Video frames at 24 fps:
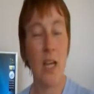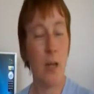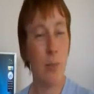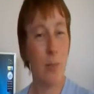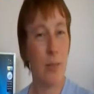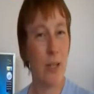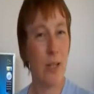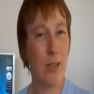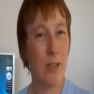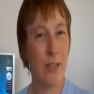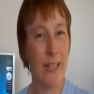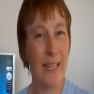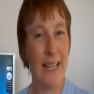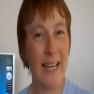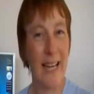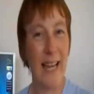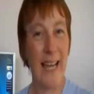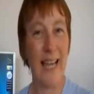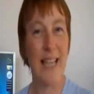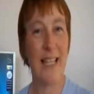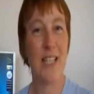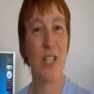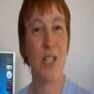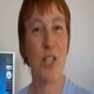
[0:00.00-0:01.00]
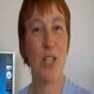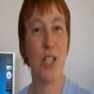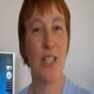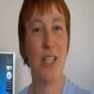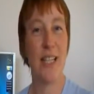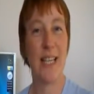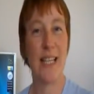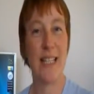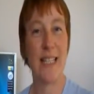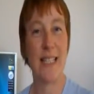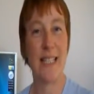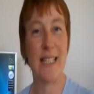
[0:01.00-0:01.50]
But looking ahead to
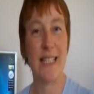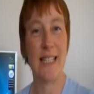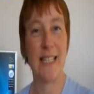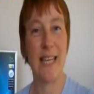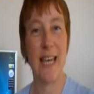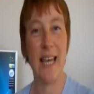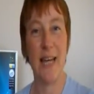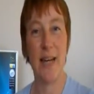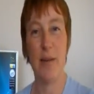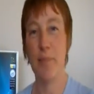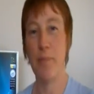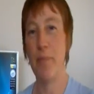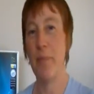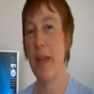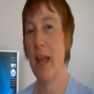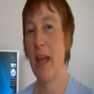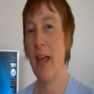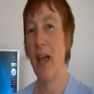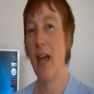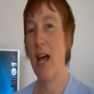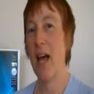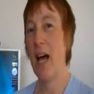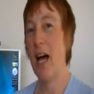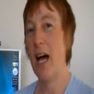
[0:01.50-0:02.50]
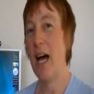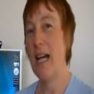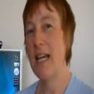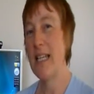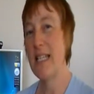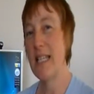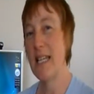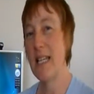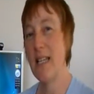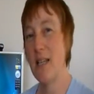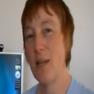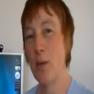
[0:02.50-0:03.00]
2010, I
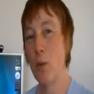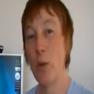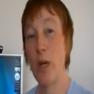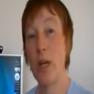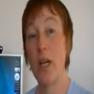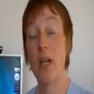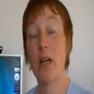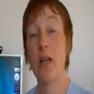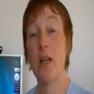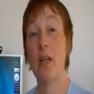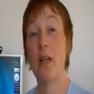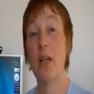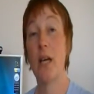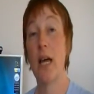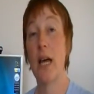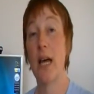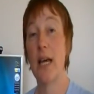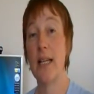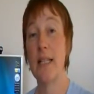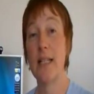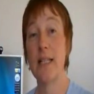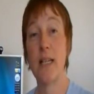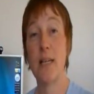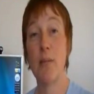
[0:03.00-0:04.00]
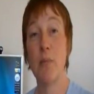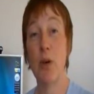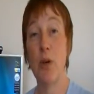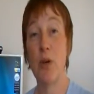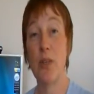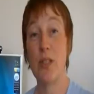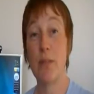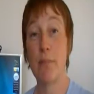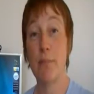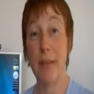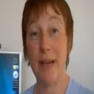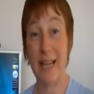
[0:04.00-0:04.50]
see that we're going to see
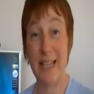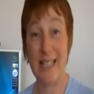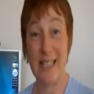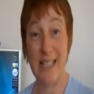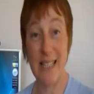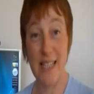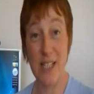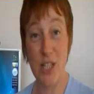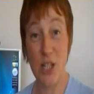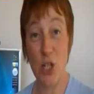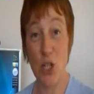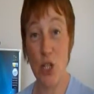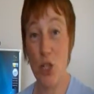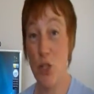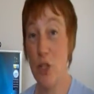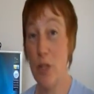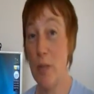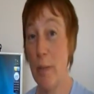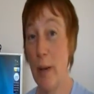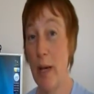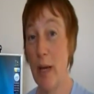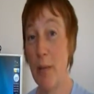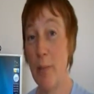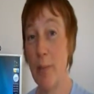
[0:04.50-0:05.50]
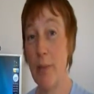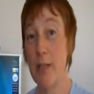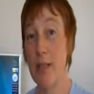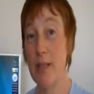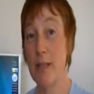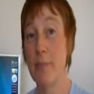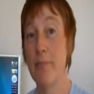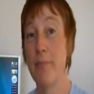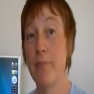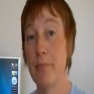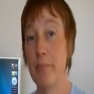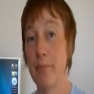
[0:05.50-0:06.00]
most magazines and
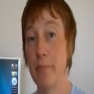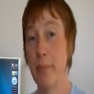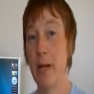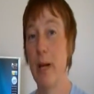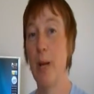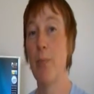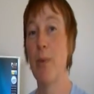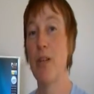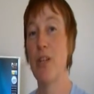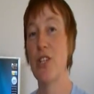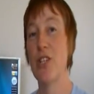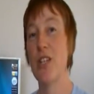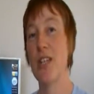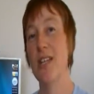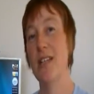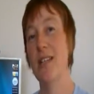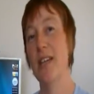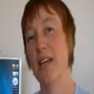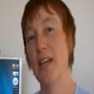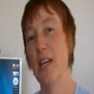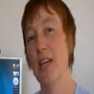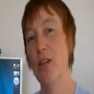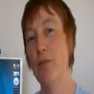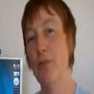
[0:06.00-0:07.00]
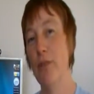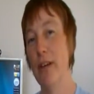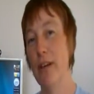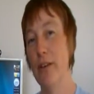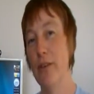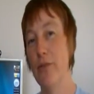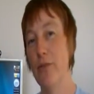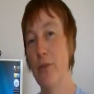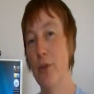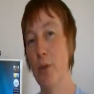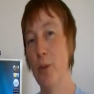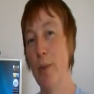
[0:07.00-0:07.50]
newspapers published in the e-reader
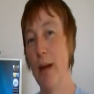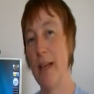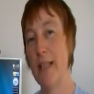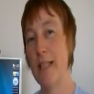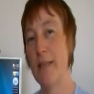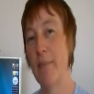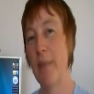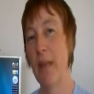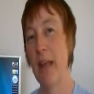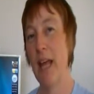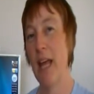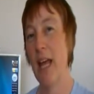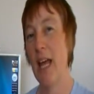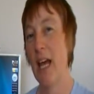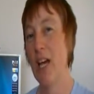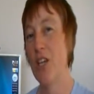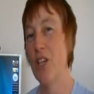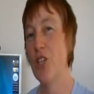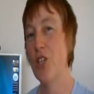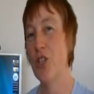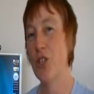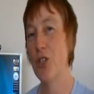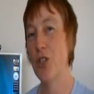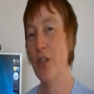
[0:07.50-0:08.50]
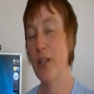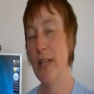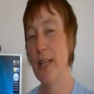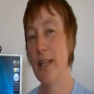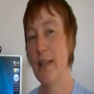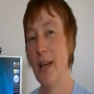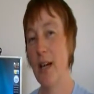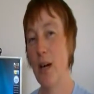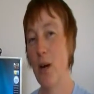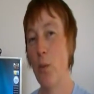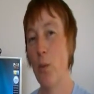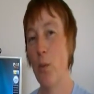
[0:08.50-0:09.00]
format, and surely
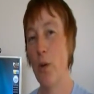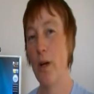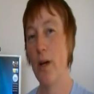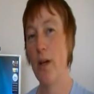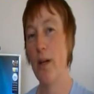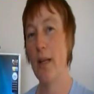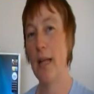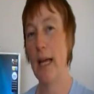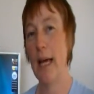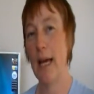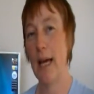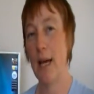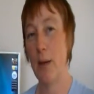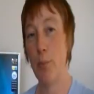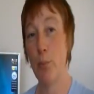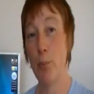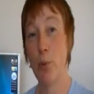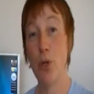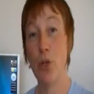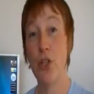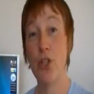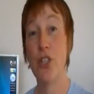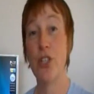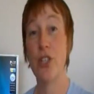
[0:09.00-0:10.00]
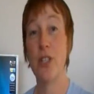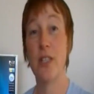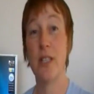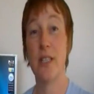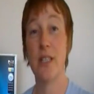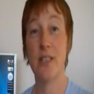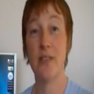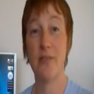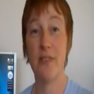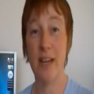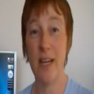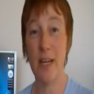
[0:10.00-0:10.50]
that will push the
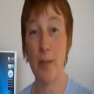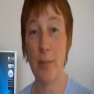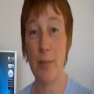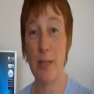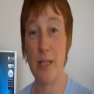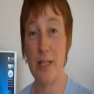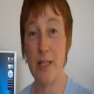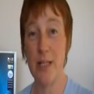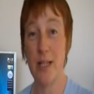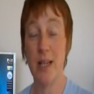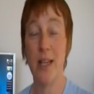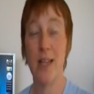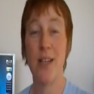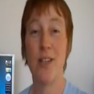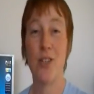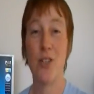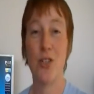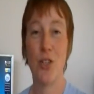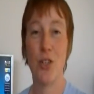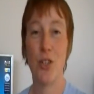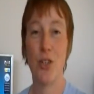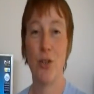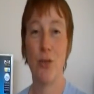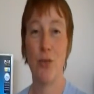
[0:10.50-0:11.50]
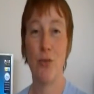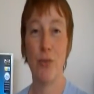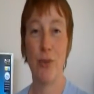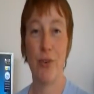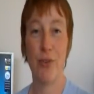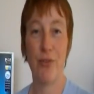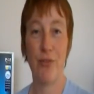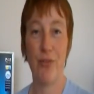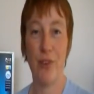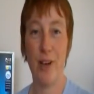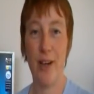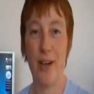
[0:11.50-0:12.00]
developers to
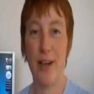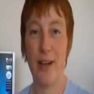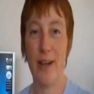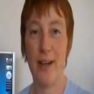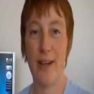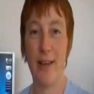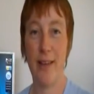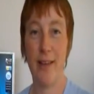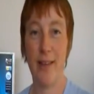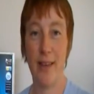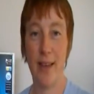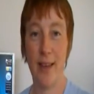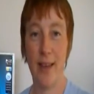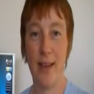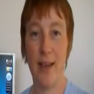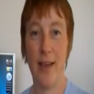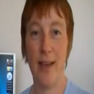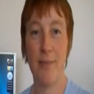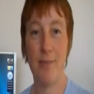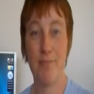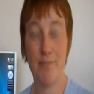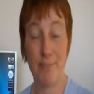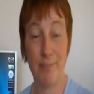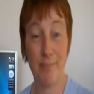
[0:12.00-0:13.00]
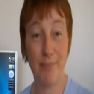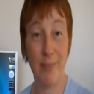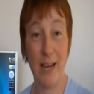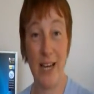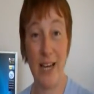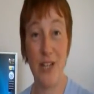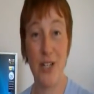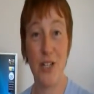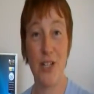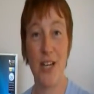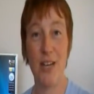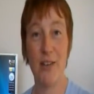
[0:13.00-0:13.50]
refine their
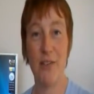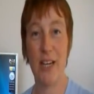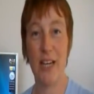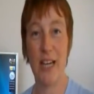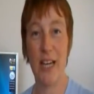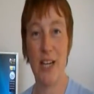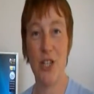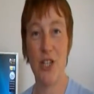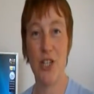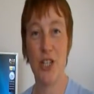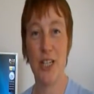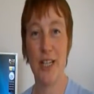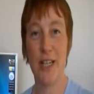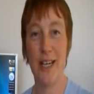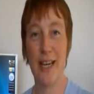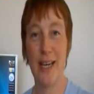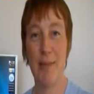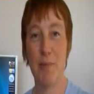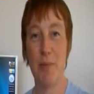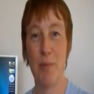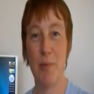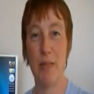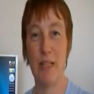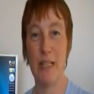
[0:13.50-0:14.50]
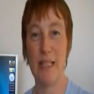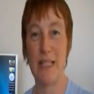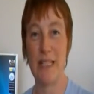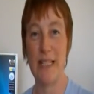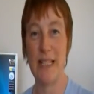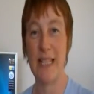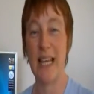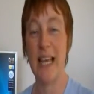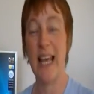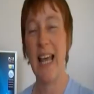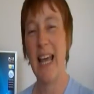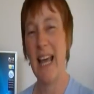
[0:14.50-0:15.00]
page navigation
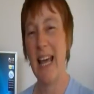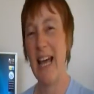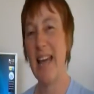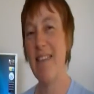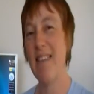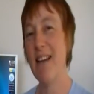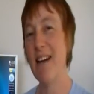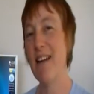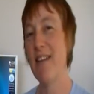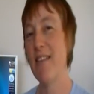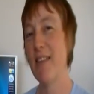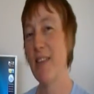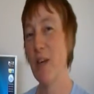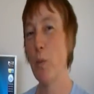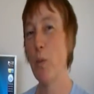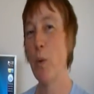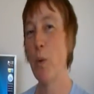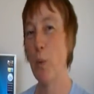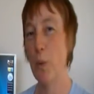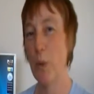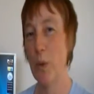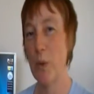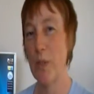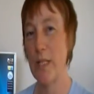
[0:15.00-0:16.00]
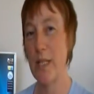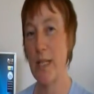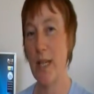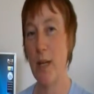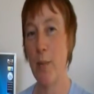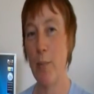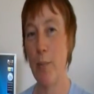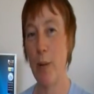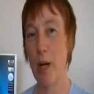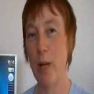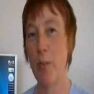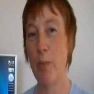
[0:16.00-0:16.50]
capabilities, and then I think we will
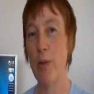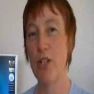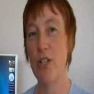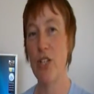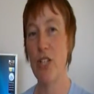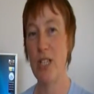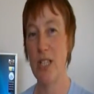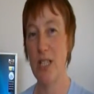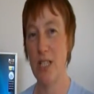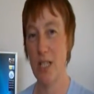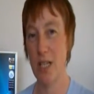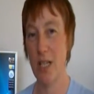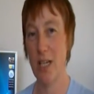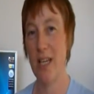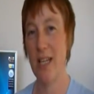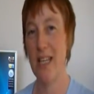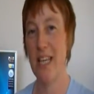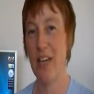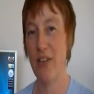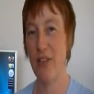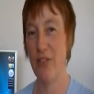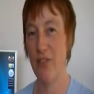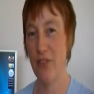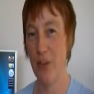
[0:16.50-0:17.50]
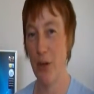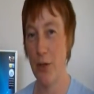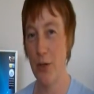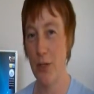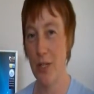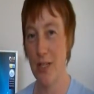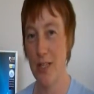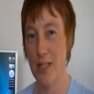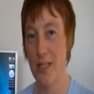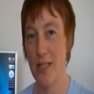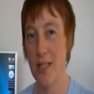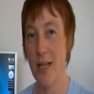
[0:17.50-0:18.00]
see publishers turn their
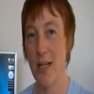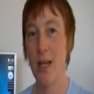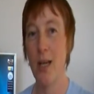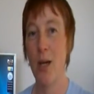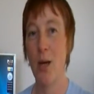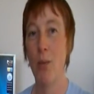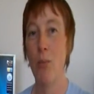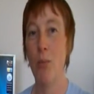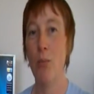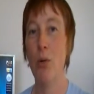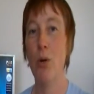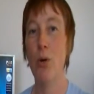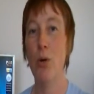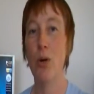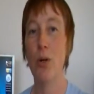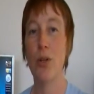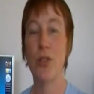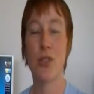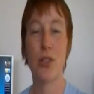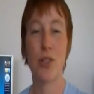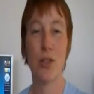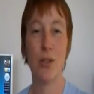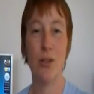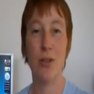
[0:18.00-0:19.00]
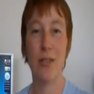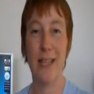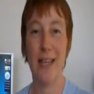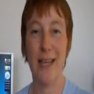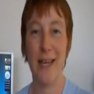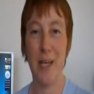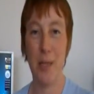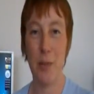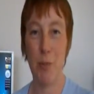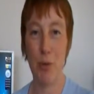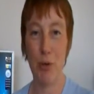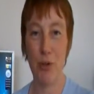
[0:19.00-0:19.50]
focus more to the
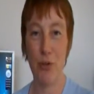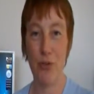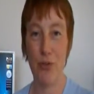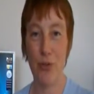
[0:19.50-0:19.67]
ebook